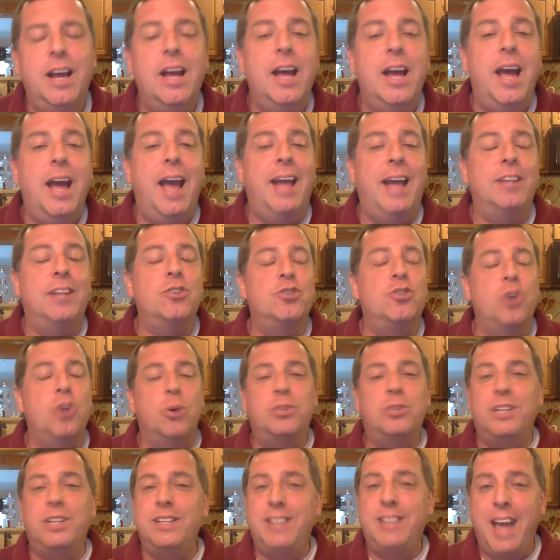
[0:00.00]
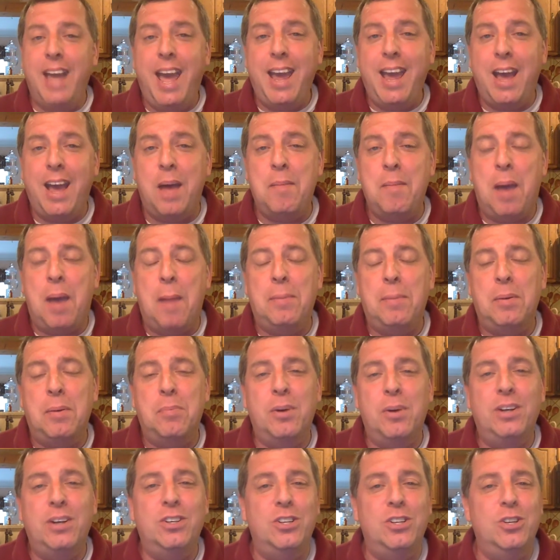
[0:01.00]
And so today I'm happy to
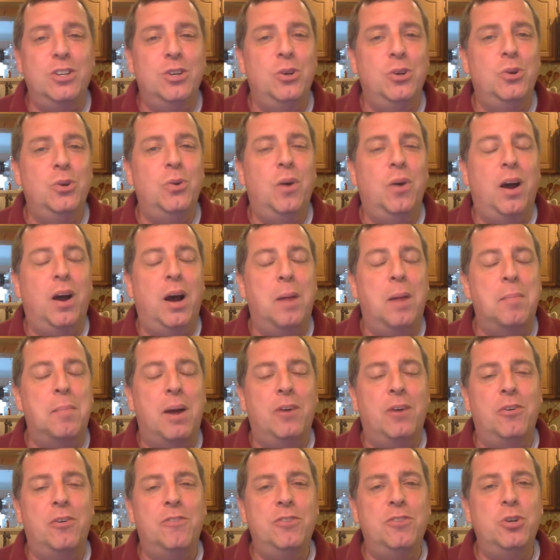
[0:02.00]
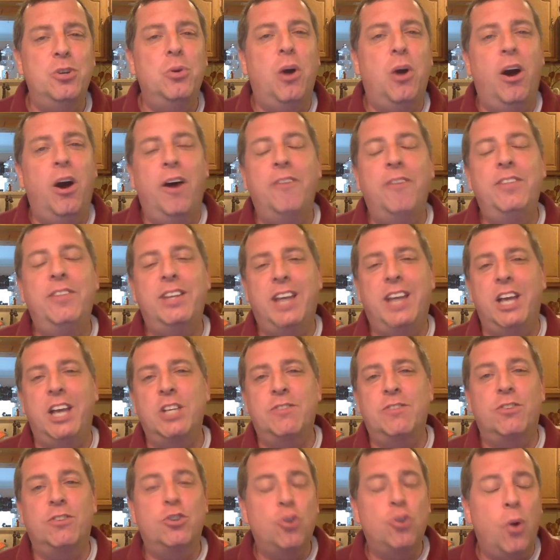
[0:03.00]
bring to you my review of The Case
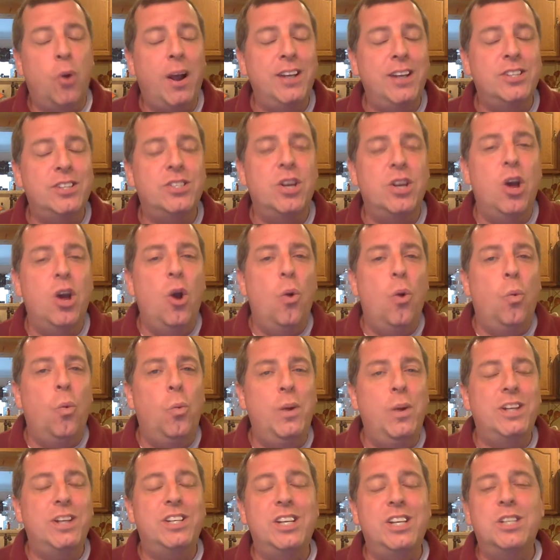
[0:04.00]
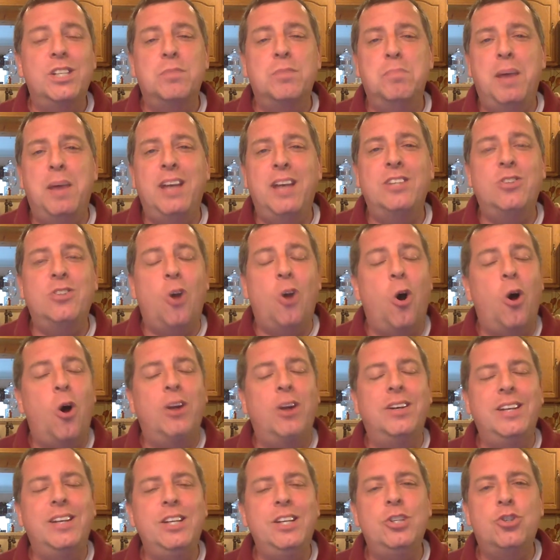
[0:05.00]
for Christ, which is based
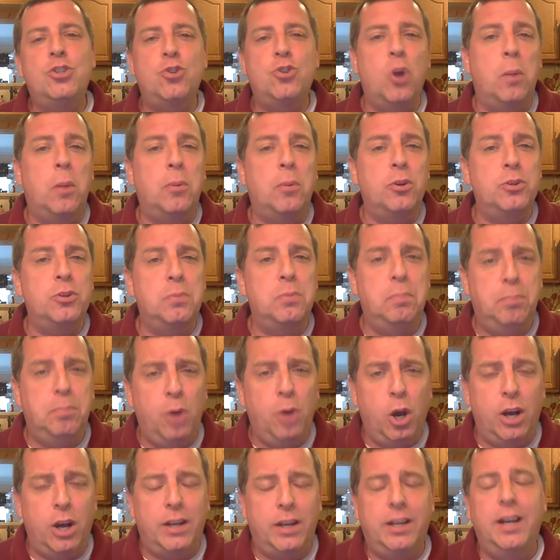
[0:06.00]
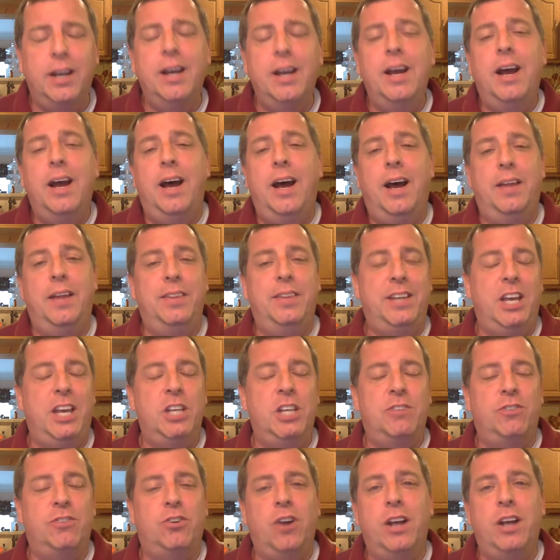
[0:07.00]
on Lee Strobel's book. The Case
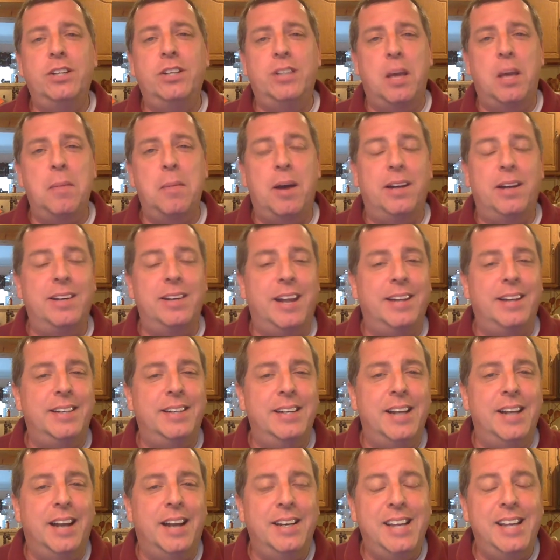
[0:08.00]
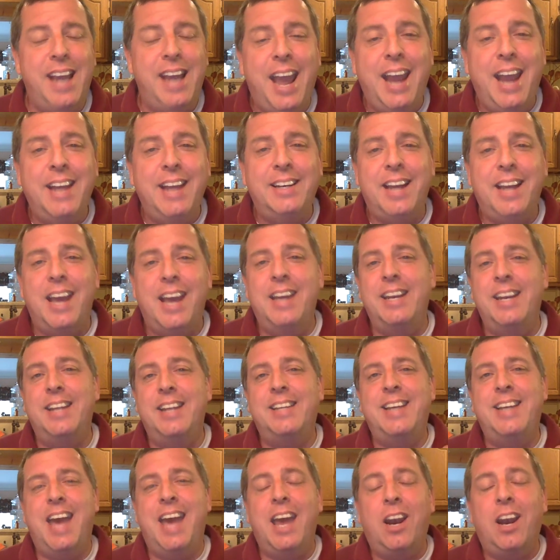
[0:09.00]
for Christ came out in 1998, and
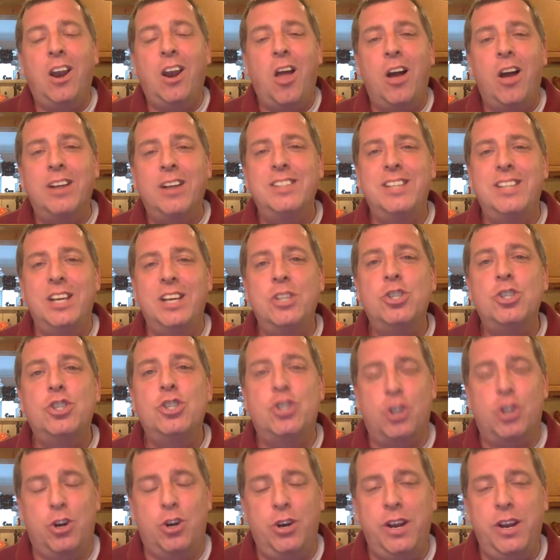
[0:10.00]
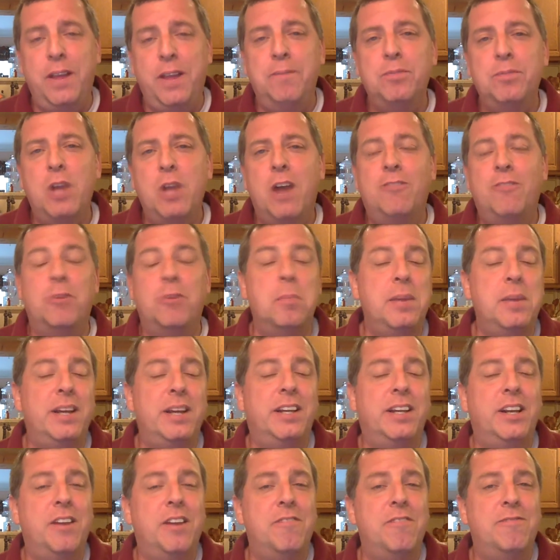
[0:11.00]
it catalogs his journey from
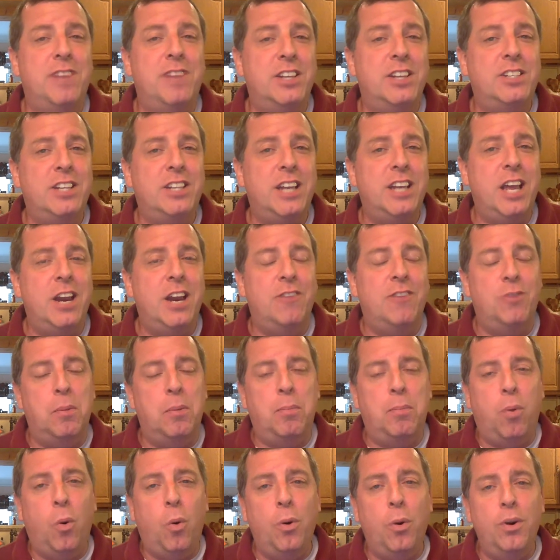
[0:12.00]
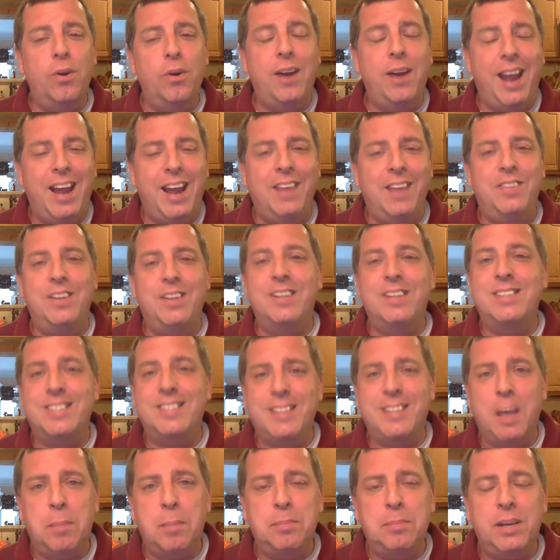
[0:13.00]
being an investigative reporter, atheist
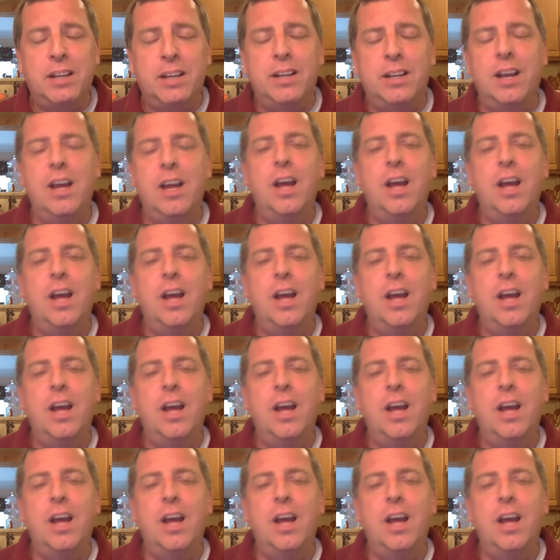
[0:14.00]
skeptic,